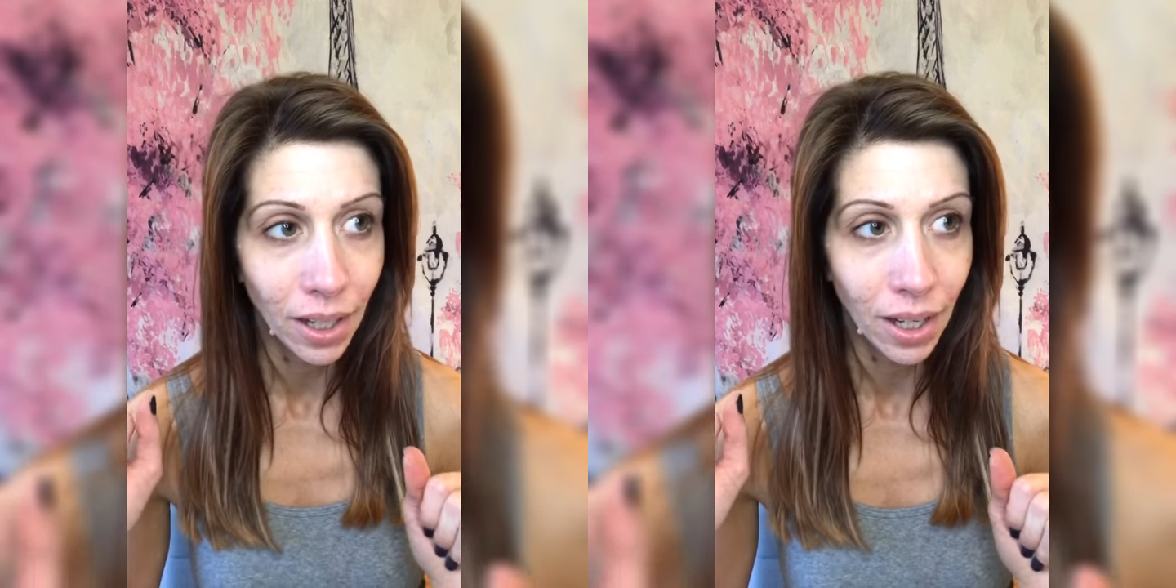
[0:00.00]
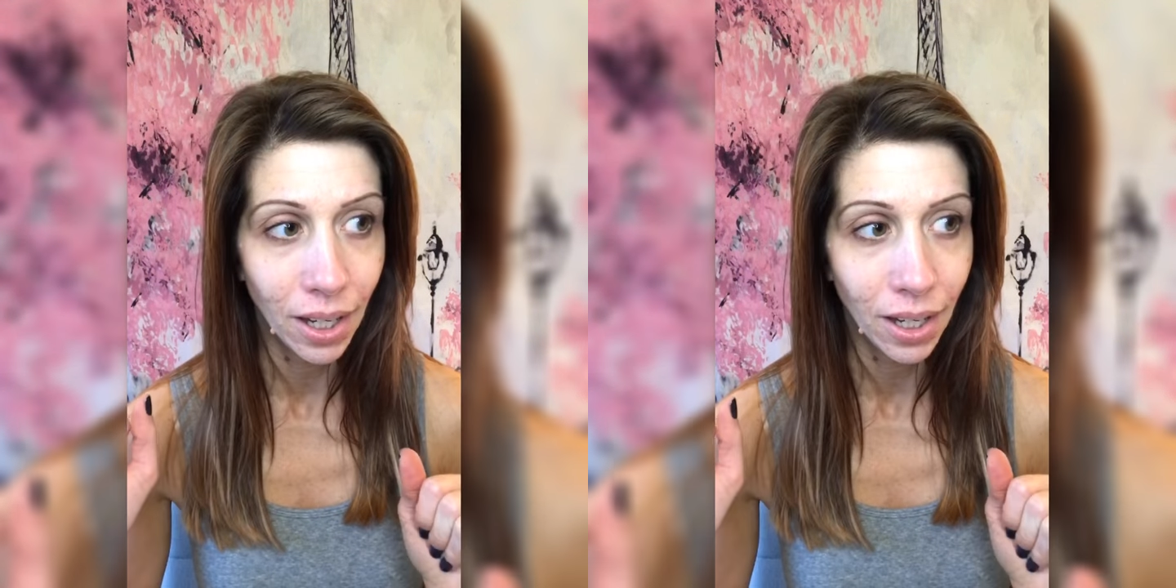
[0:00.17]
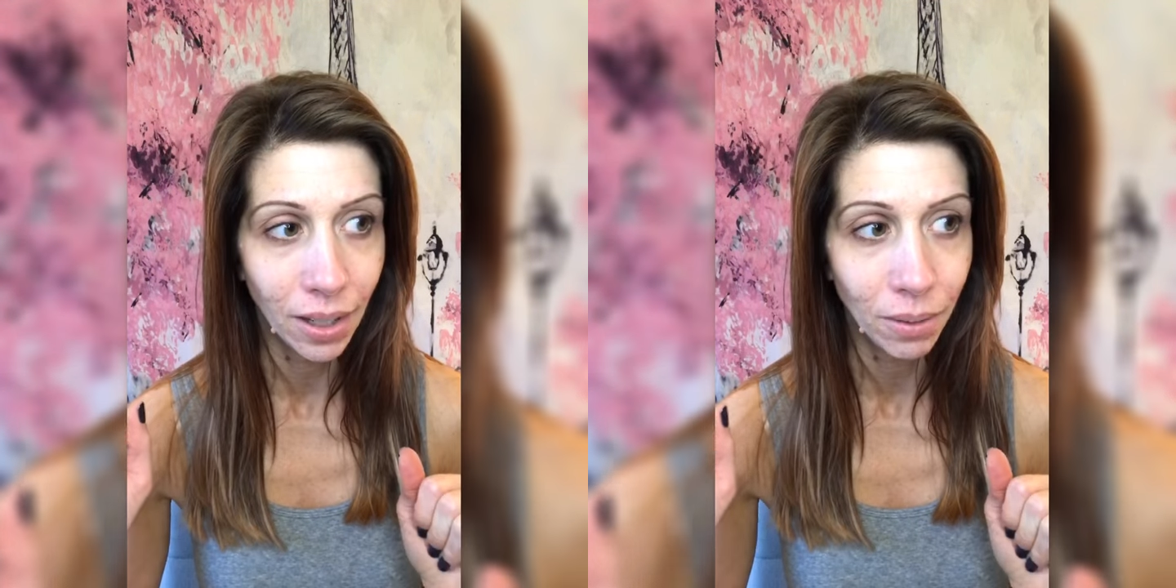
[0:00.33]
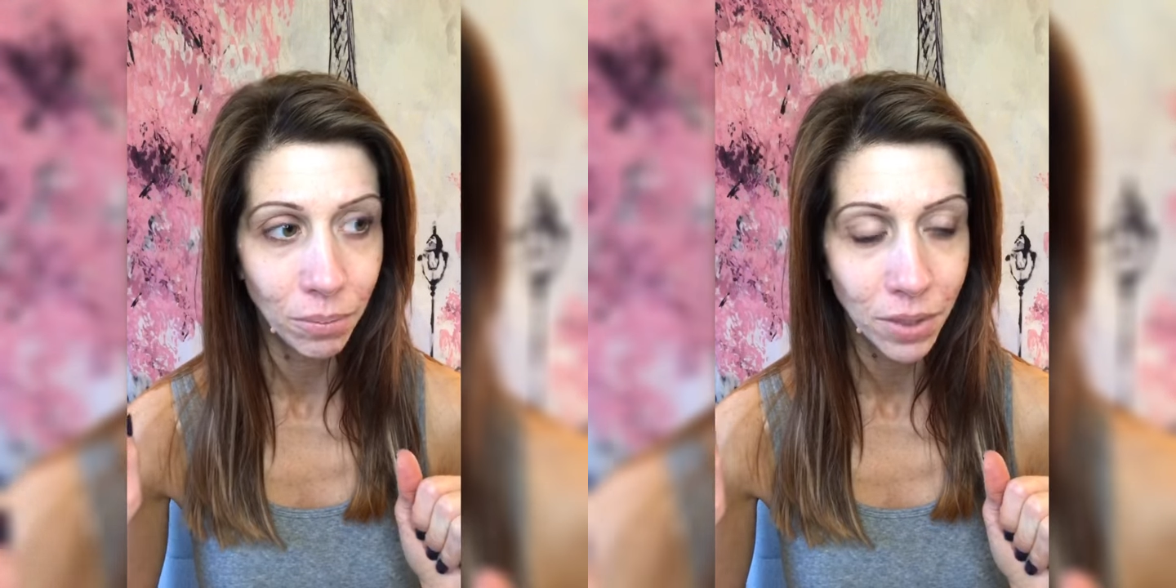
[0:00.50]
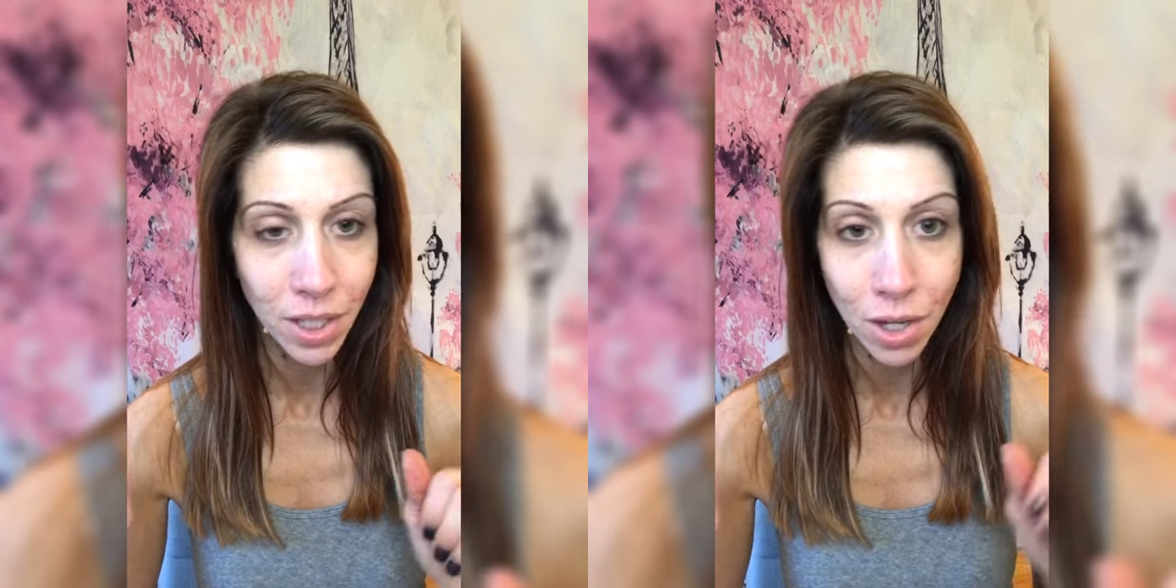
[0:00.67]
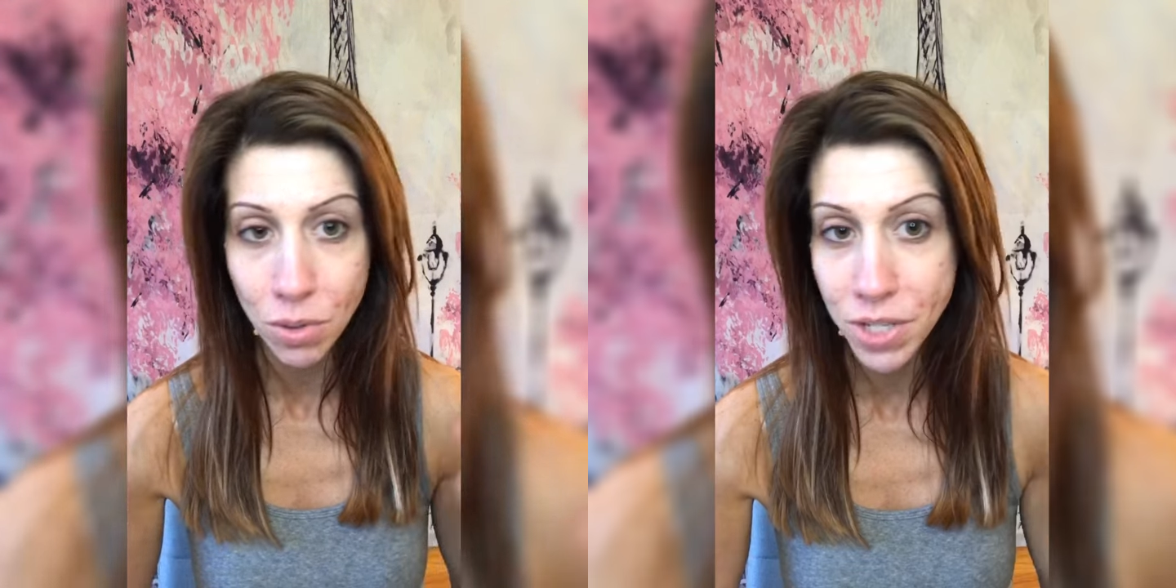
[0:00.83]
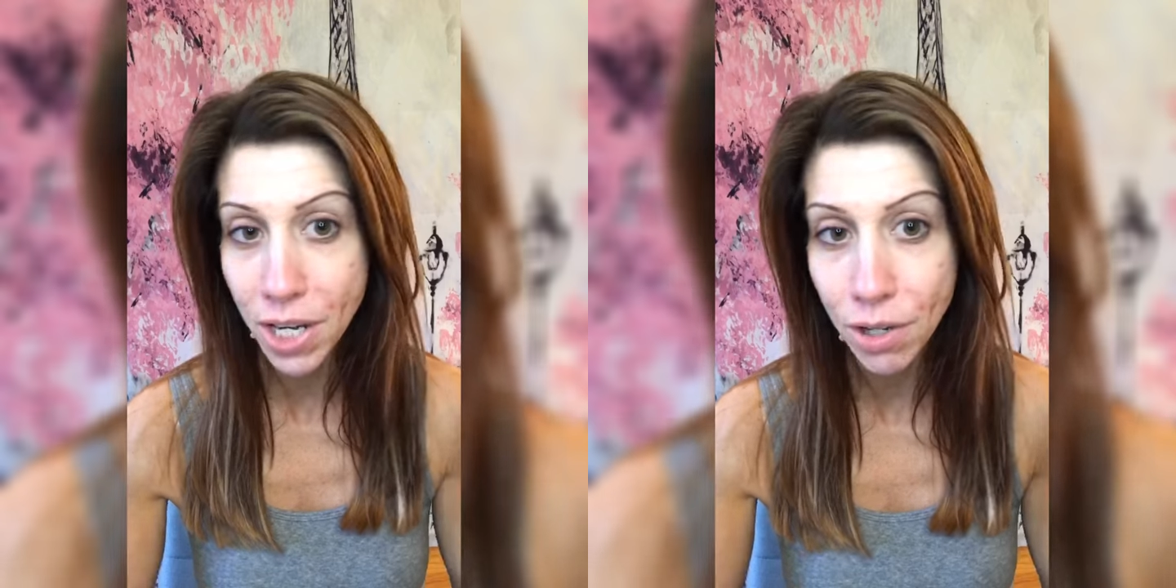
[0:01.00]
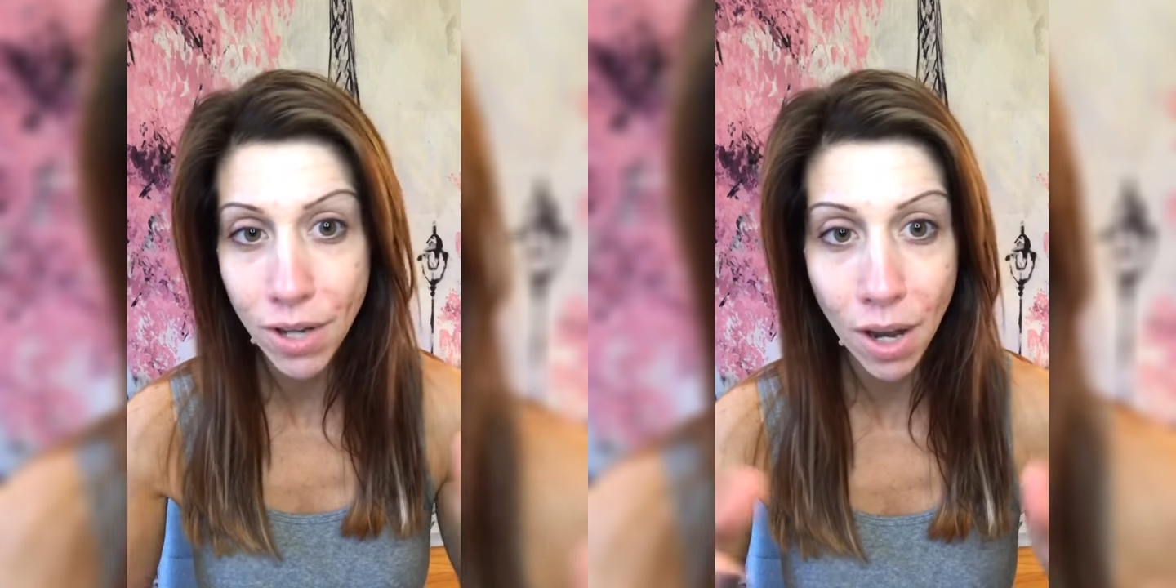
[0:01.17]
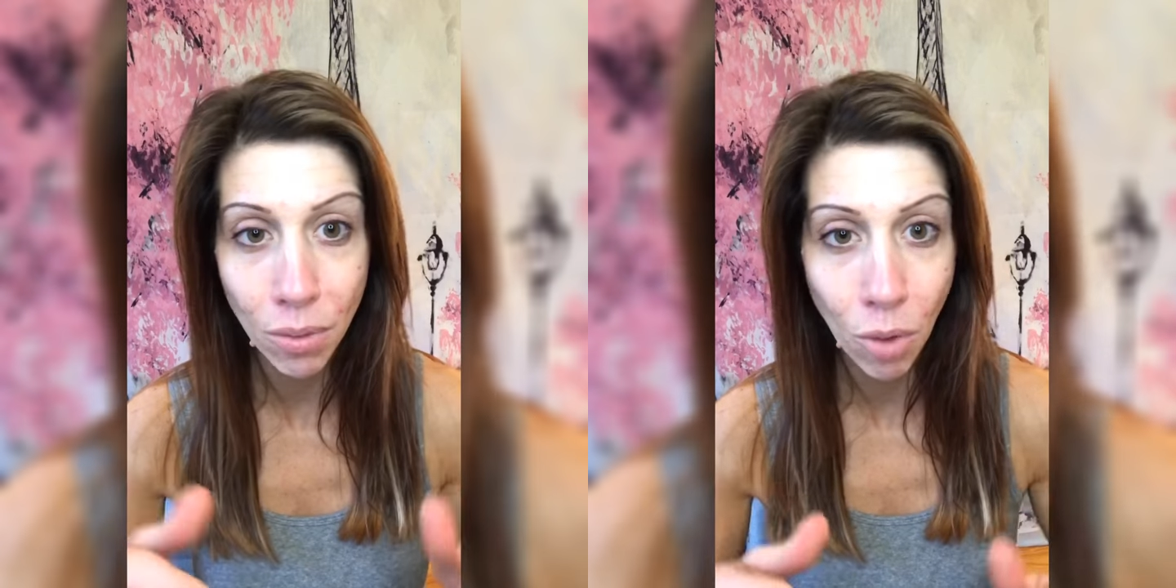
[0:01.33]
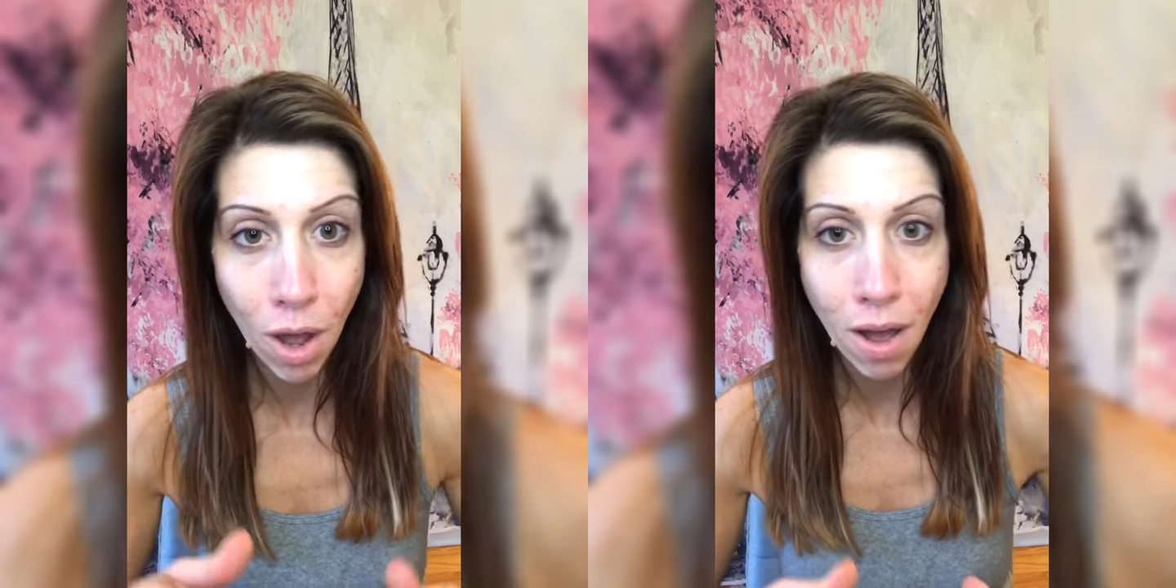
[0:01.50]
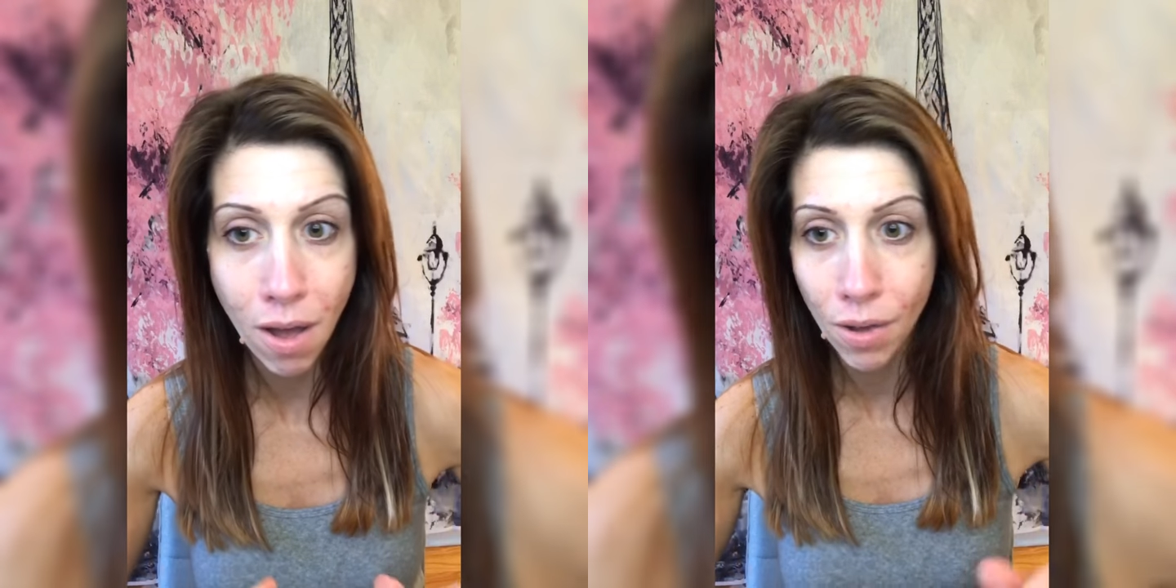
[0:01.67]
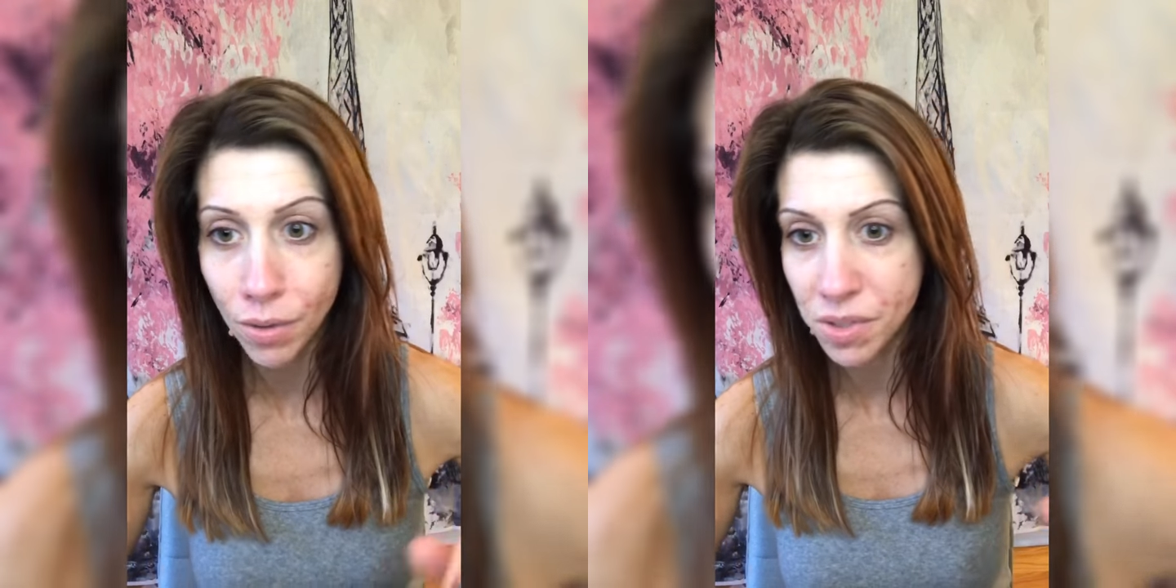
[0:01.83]
um, you know, tearing down
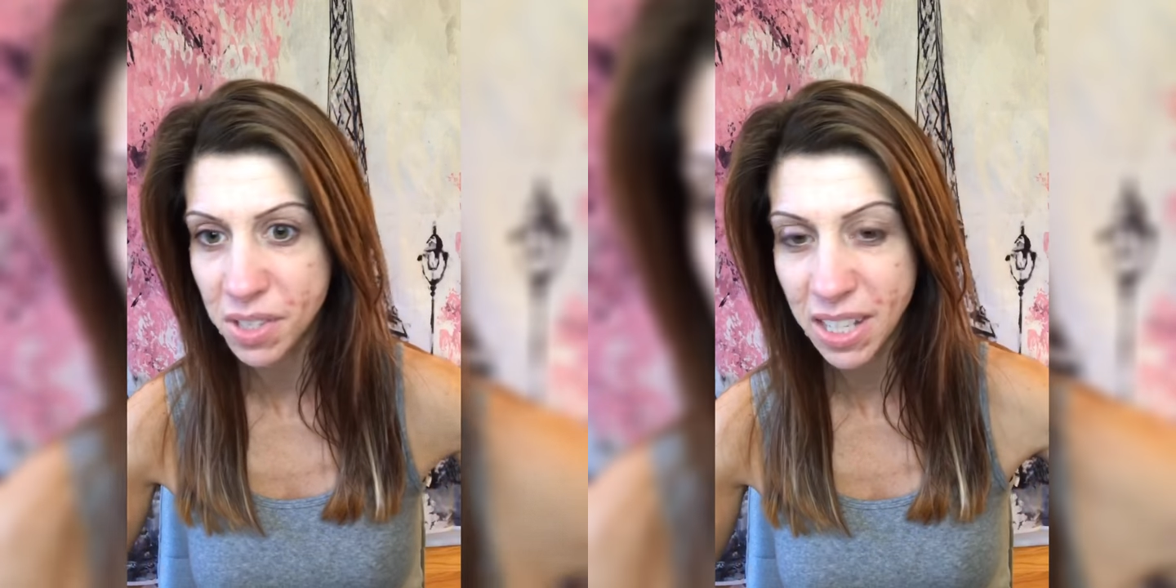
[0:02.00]
walls,